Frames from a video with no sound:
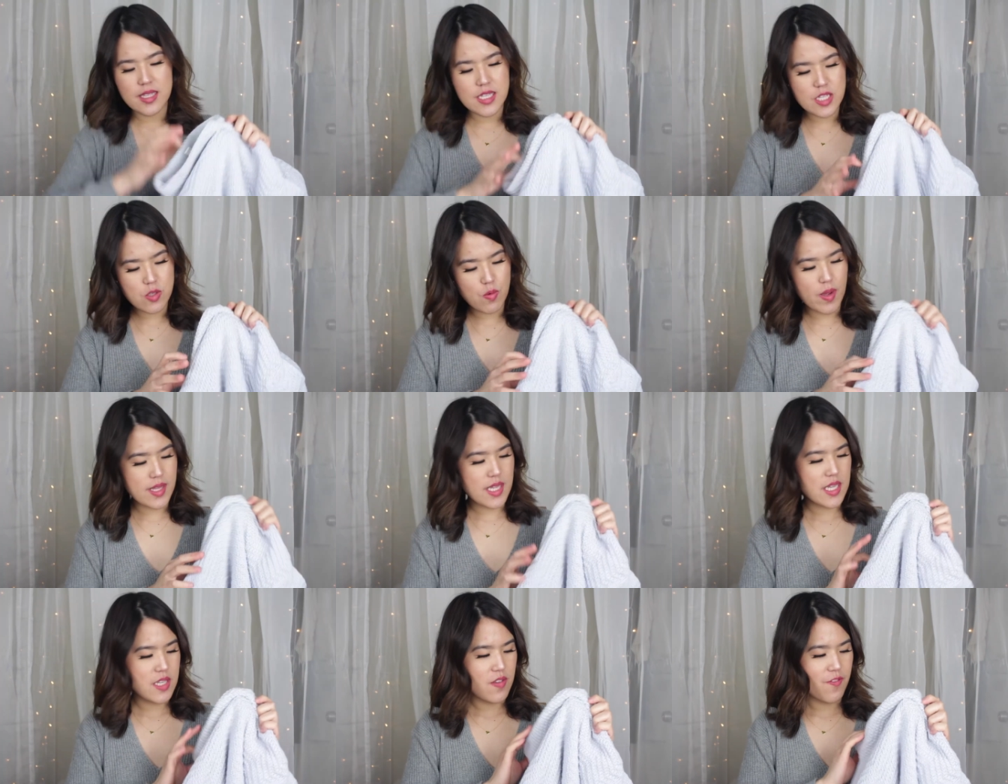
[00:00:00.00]
this
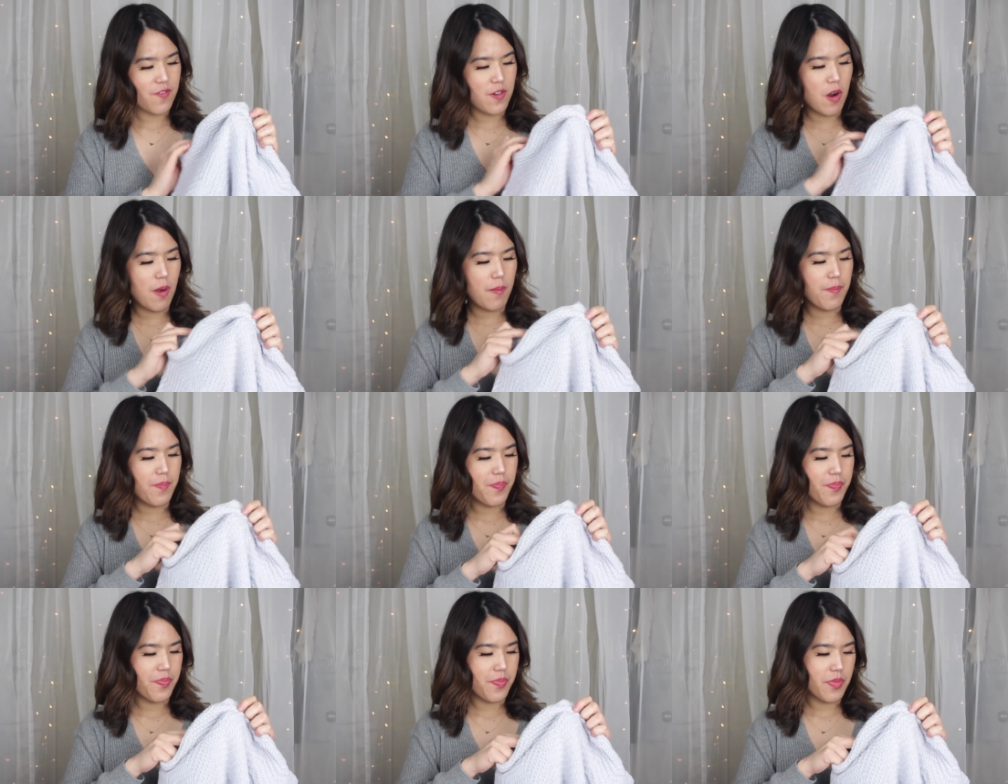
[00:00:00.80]
one is
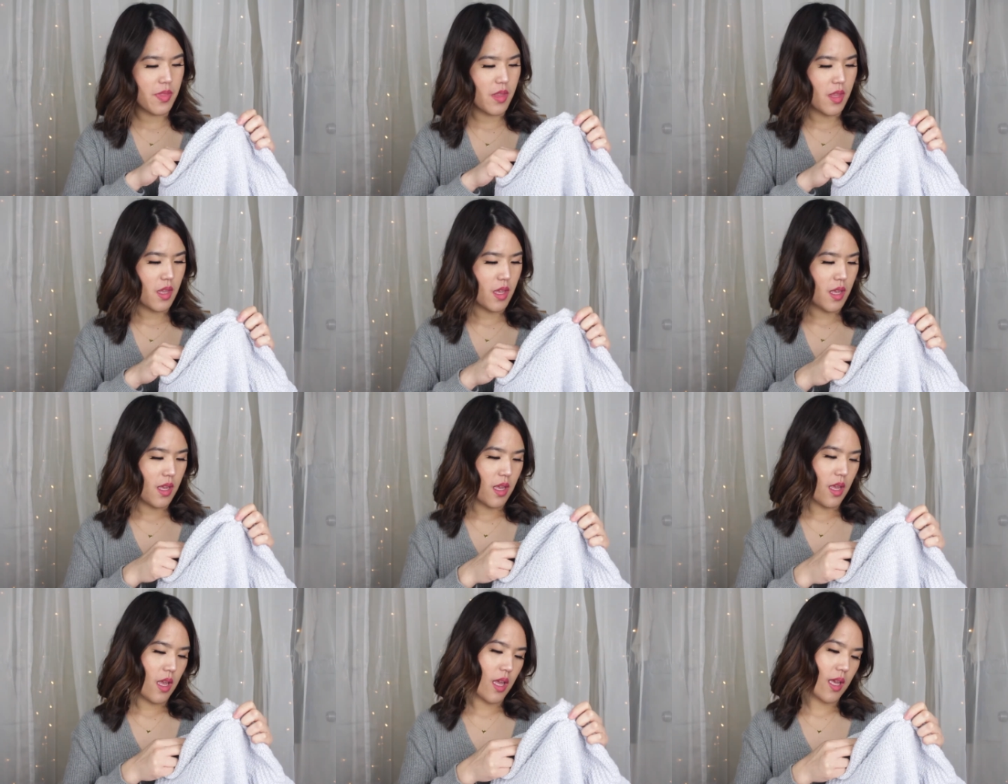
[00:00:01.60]
from
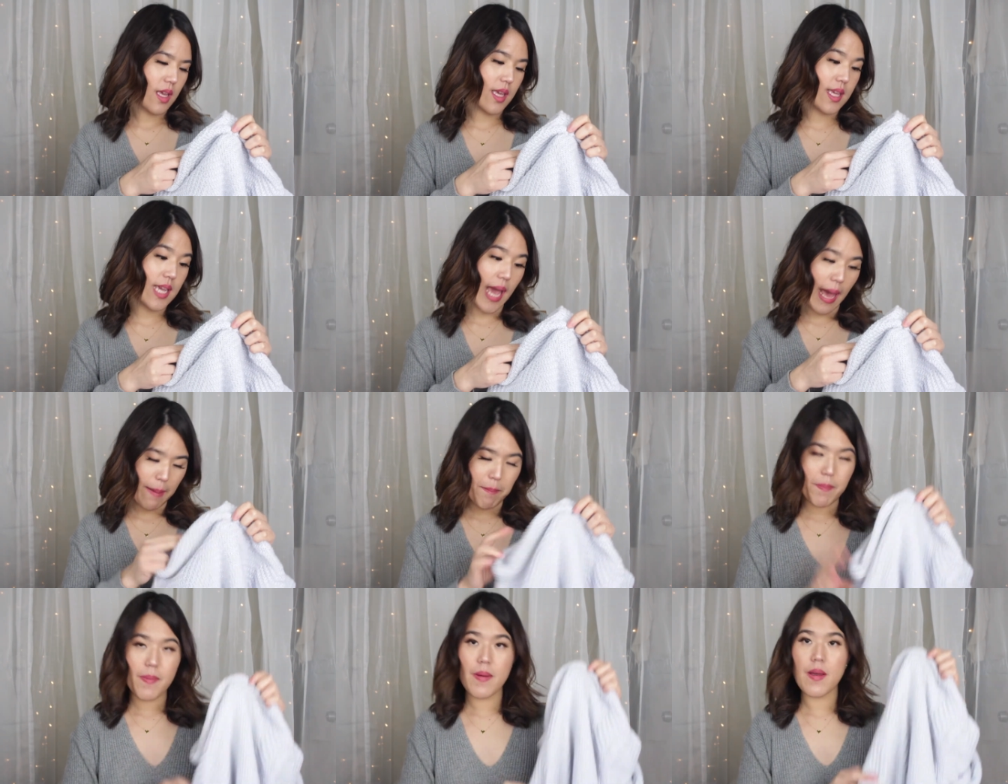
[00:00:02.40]

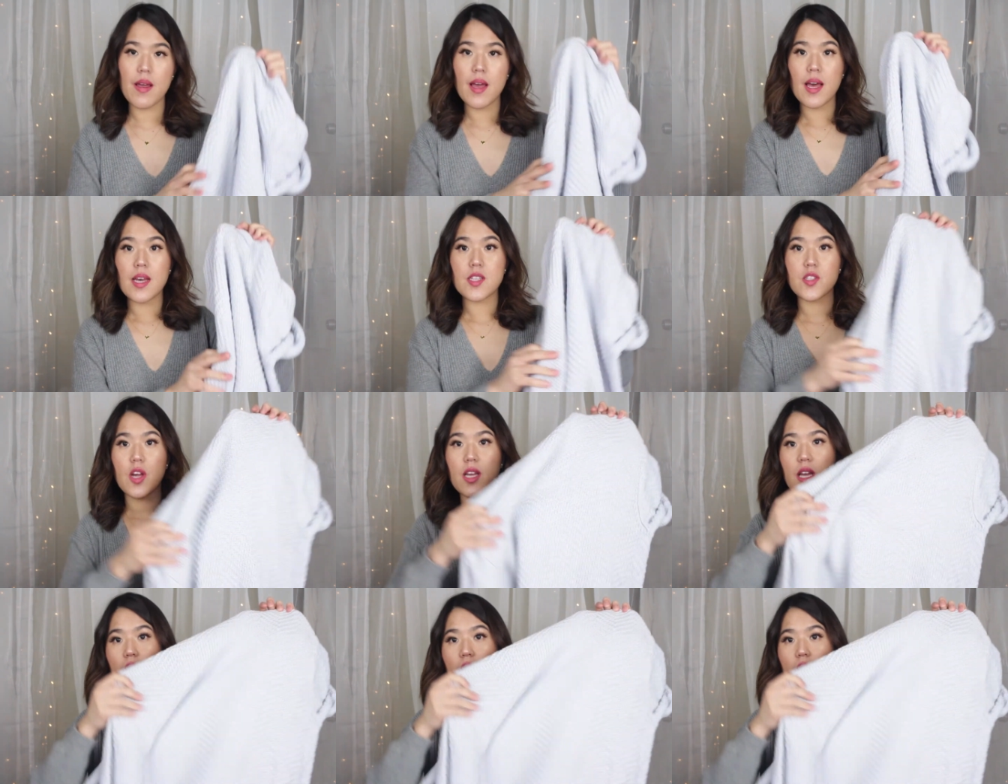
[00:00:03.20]
Gap. So I